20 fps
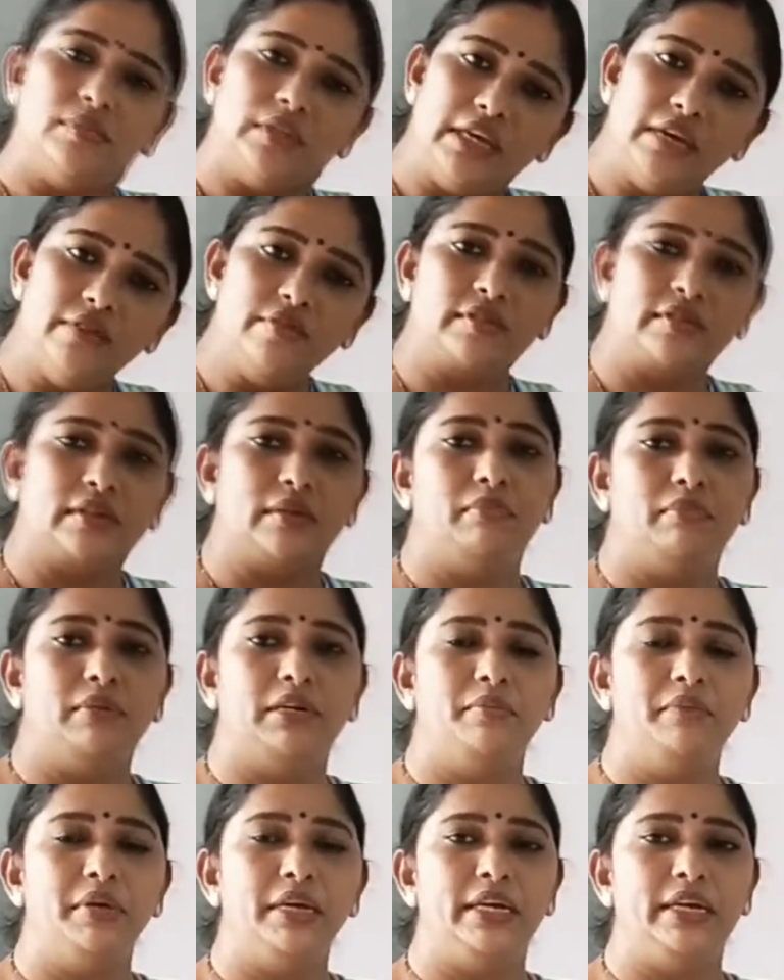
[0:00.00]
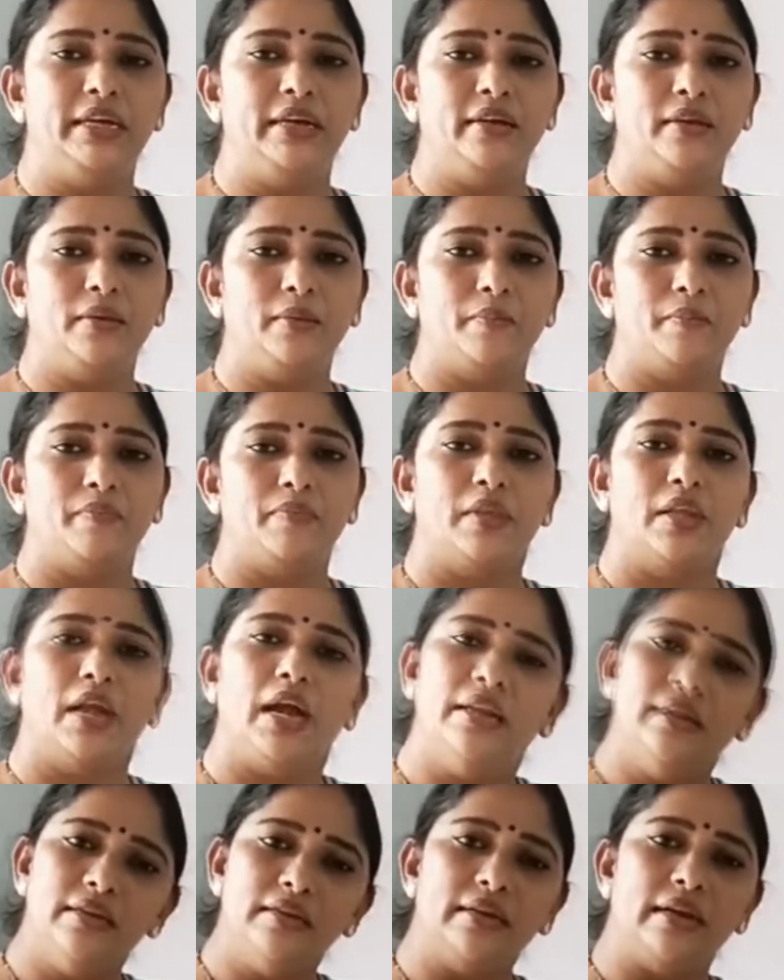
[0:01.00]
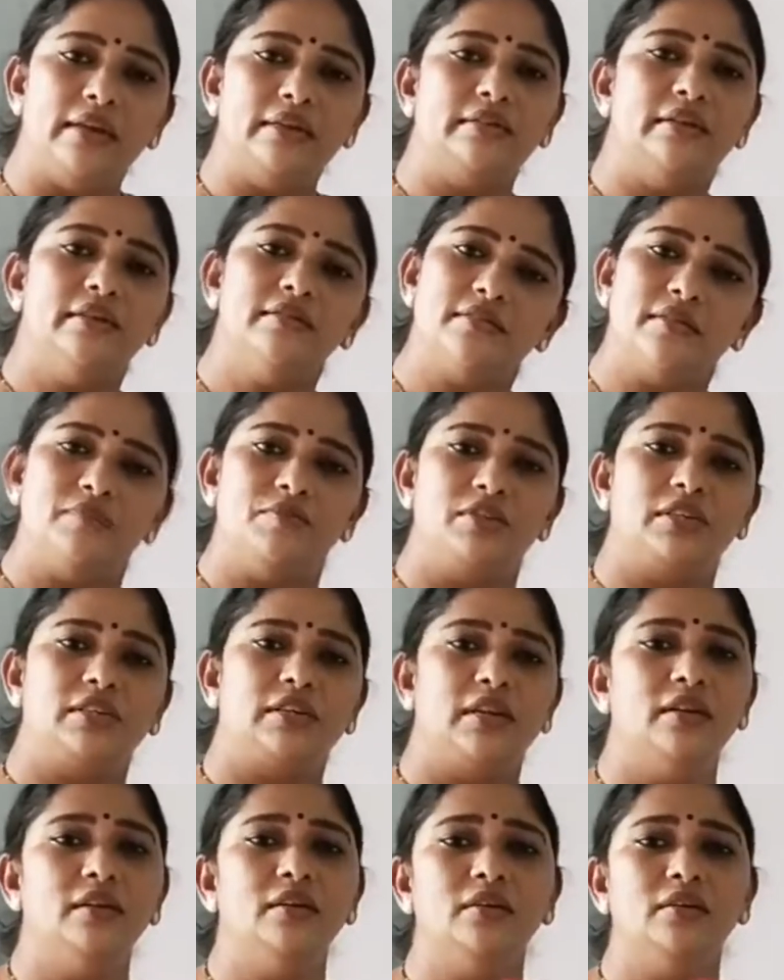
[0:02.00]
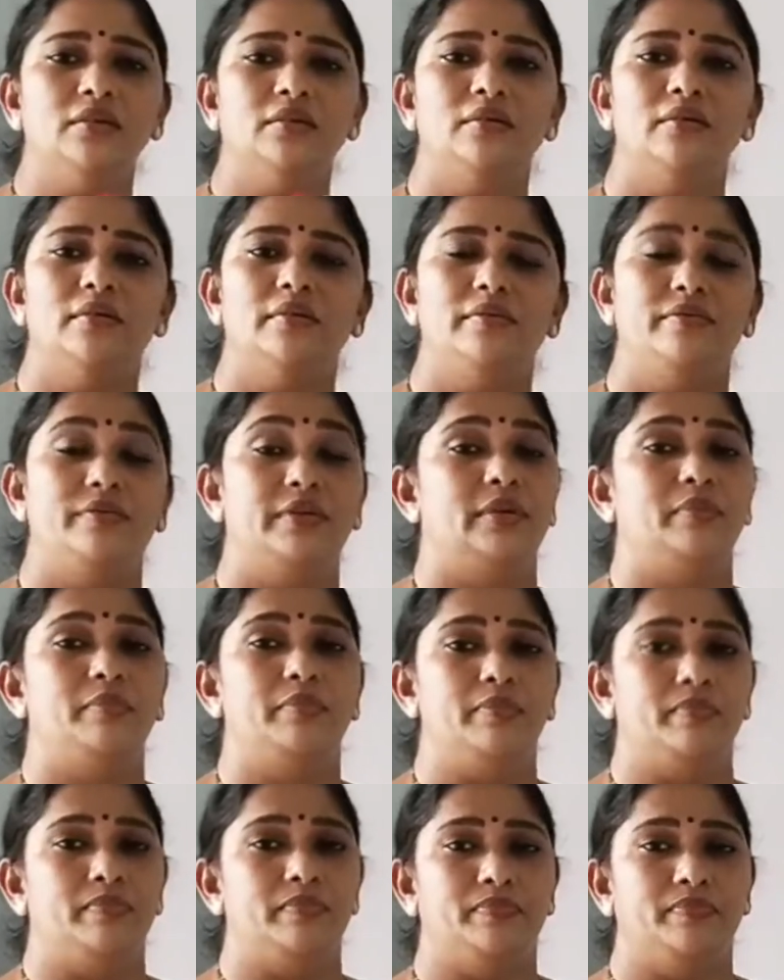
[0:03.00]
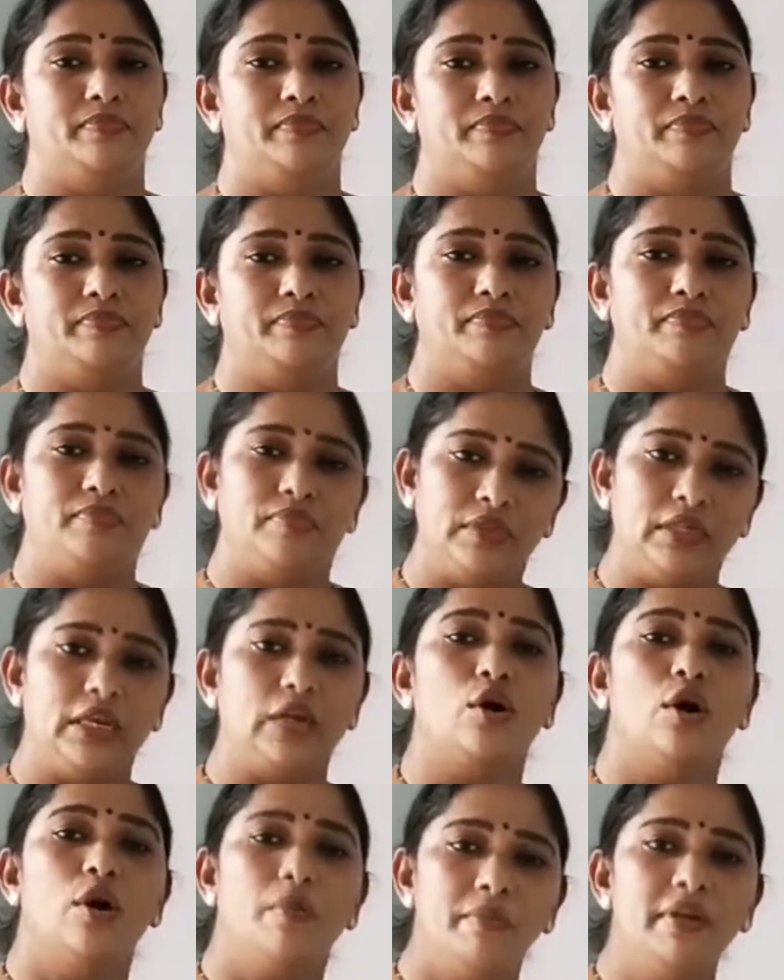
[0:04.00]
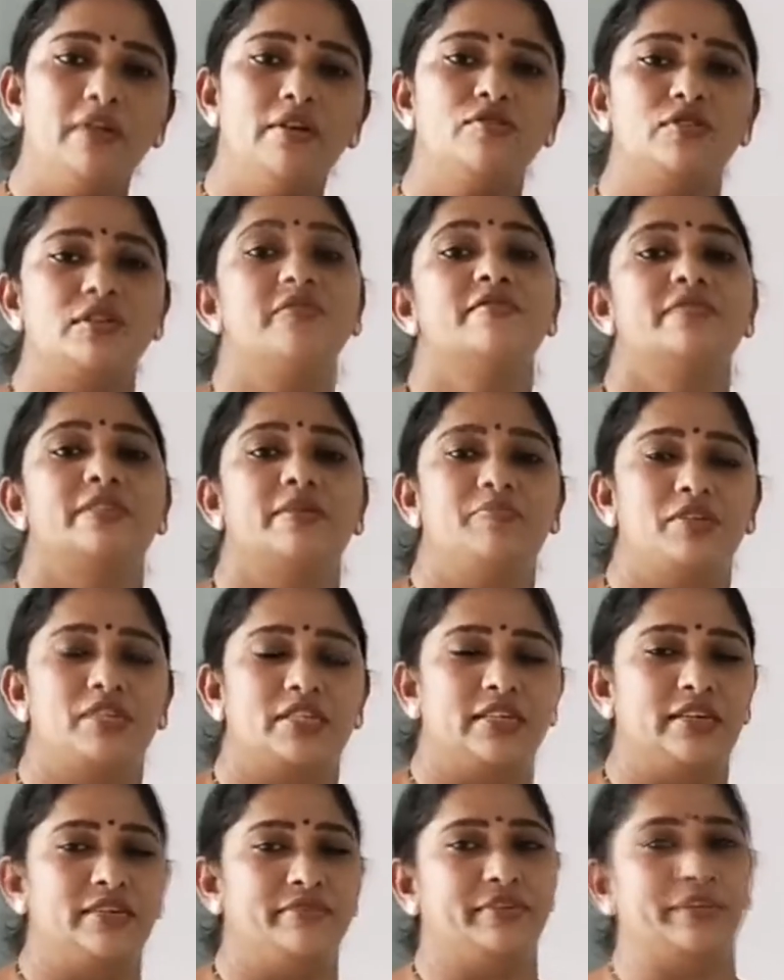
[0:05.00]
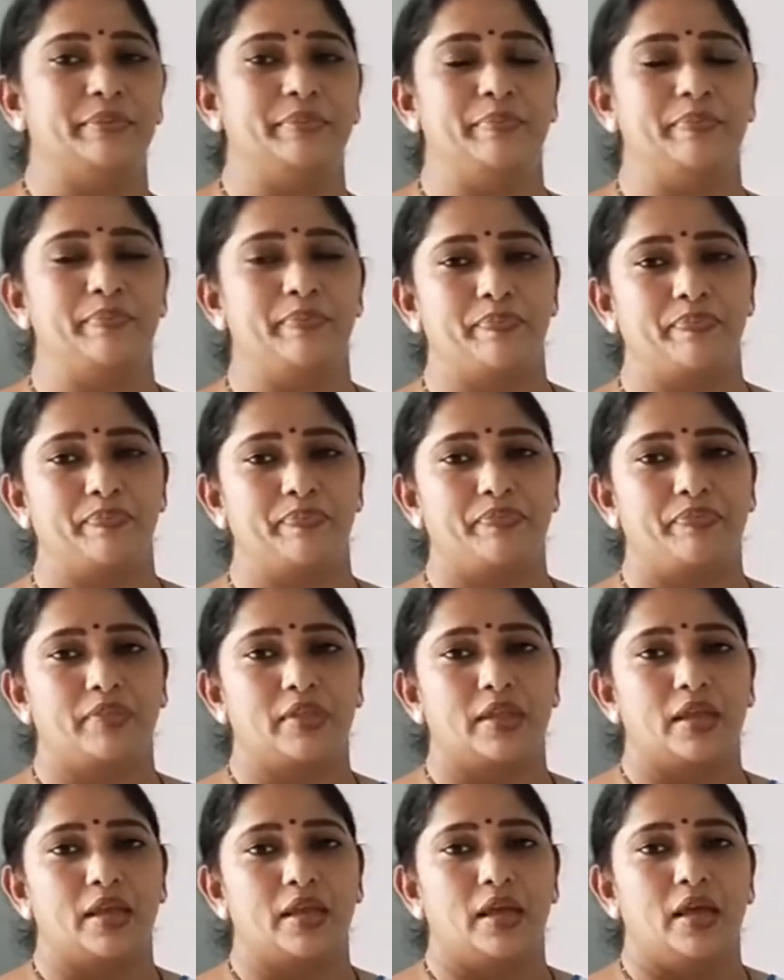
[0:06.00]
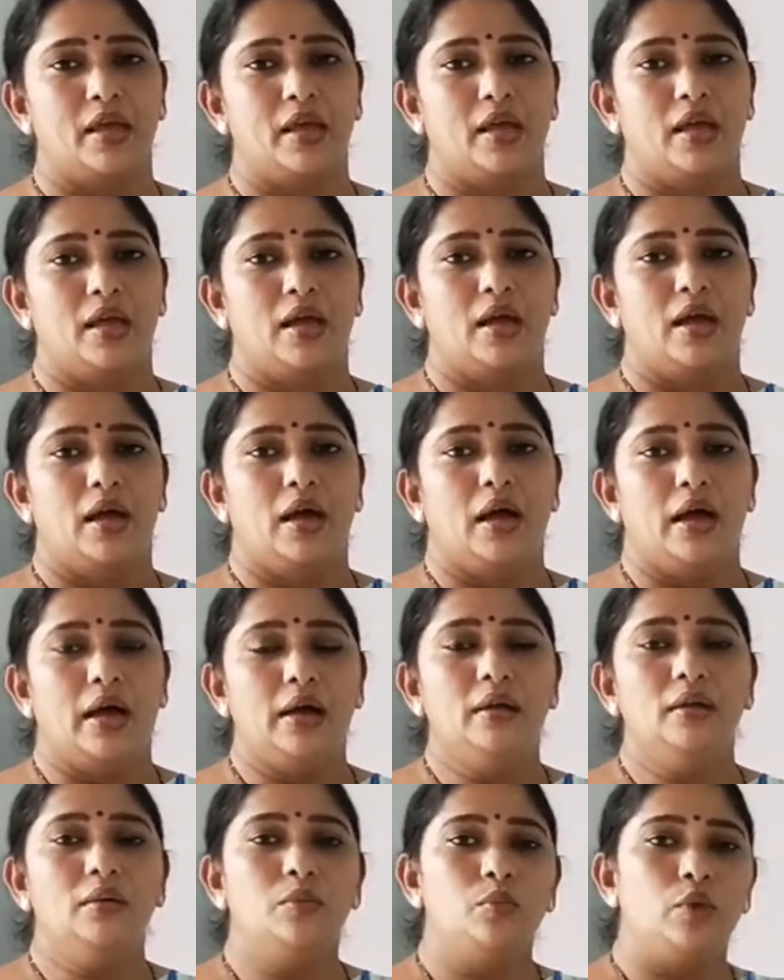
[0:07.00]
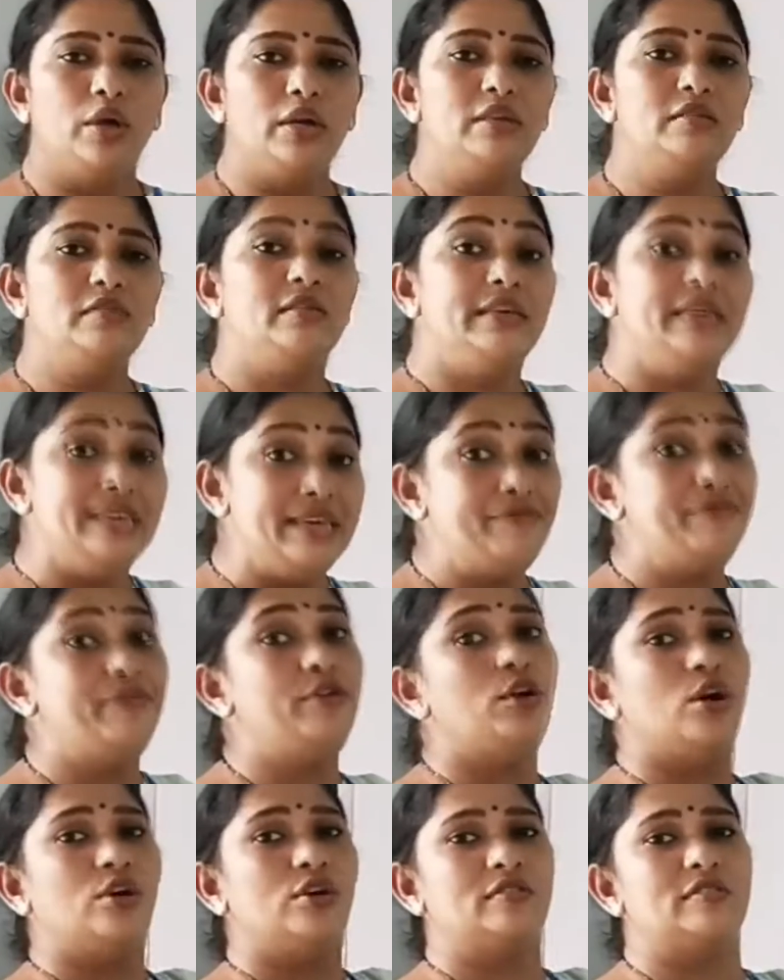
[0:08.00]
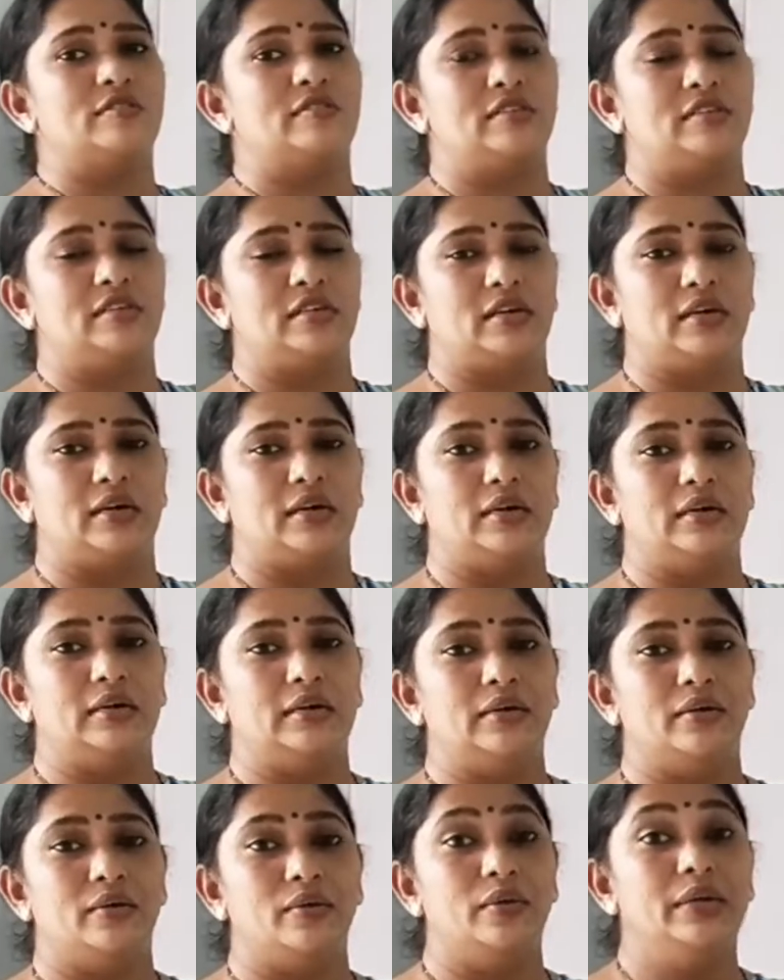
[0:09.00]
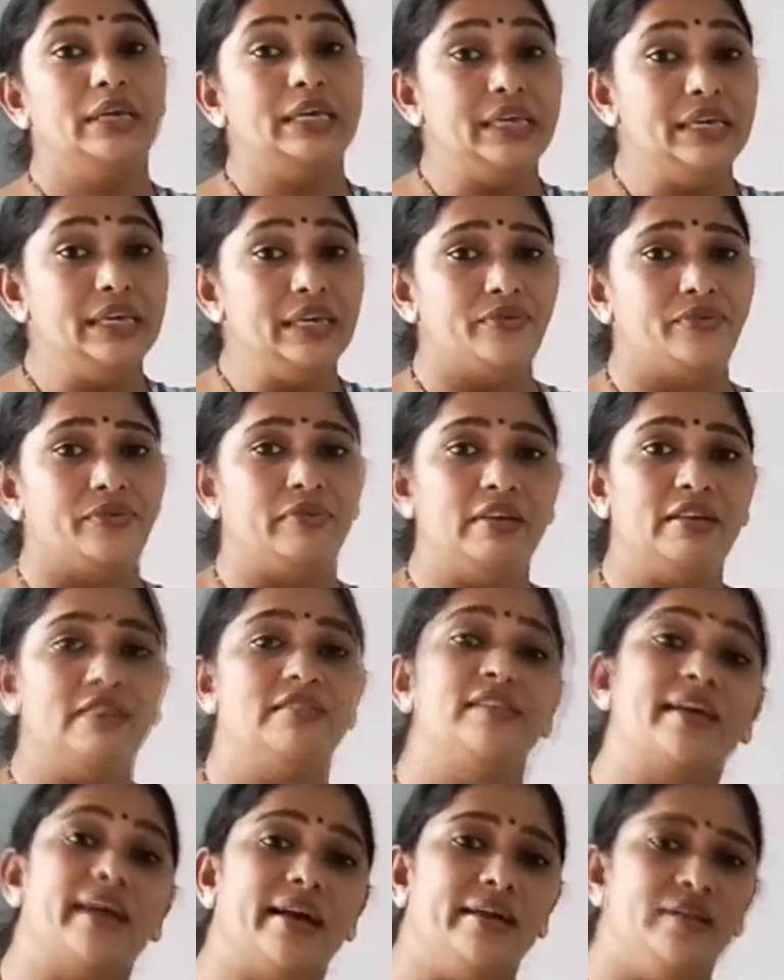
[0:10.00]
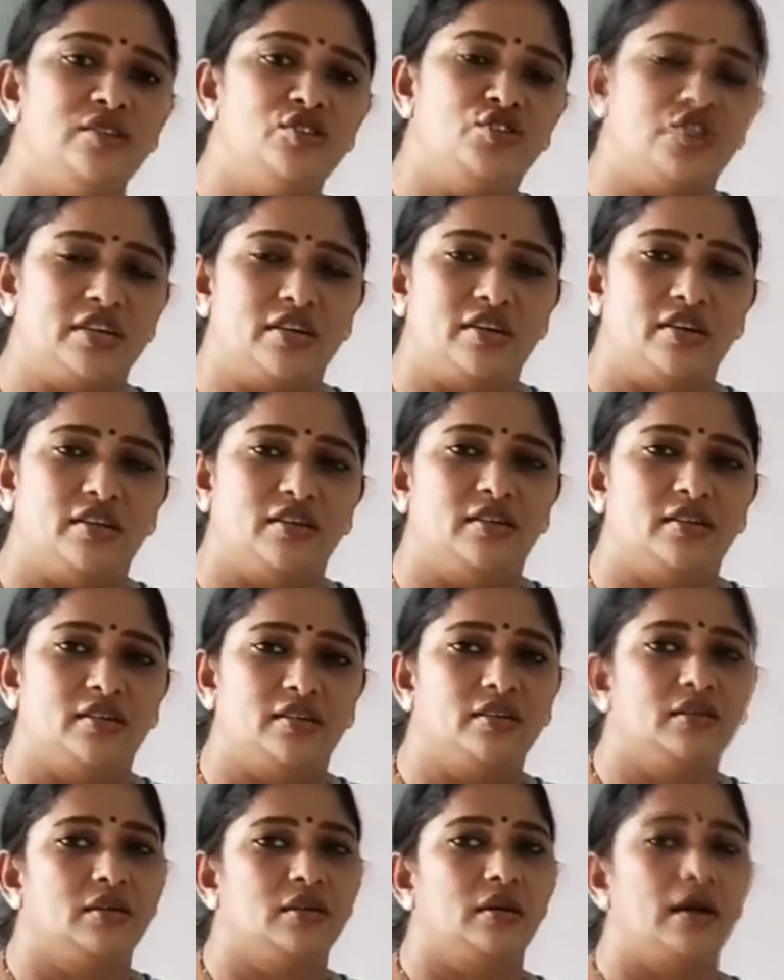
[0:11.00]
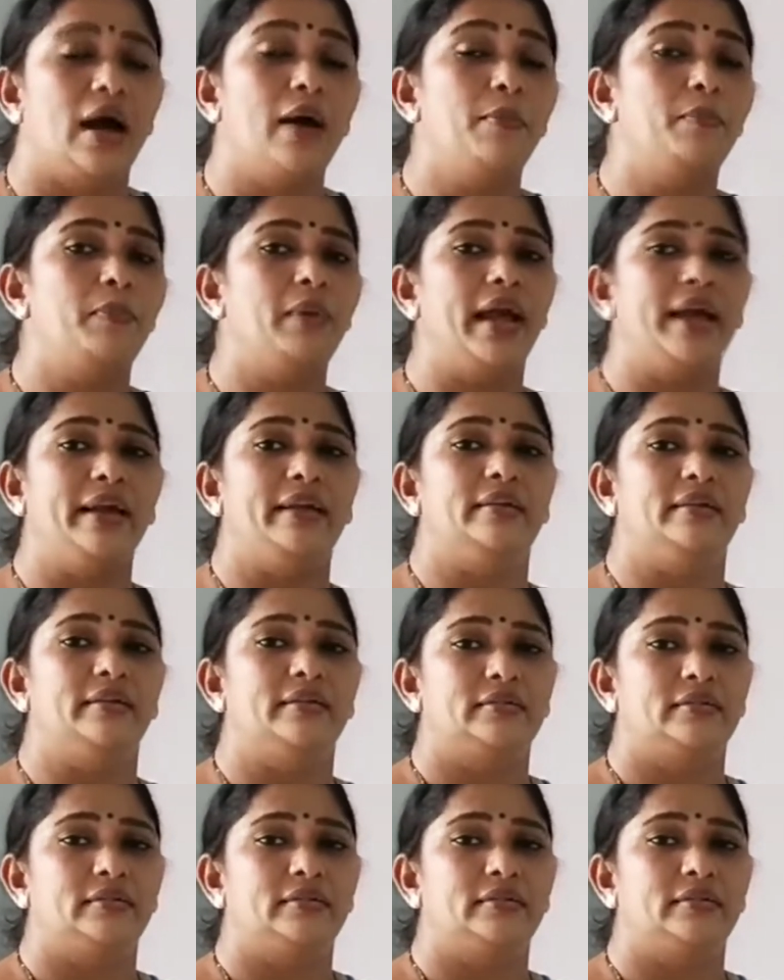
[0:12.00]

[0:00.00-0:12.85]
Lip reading: gives complete meaning, and it contains subject and verb. A combination of subject and verb. And what is if clauses here? If is a condition. Applied,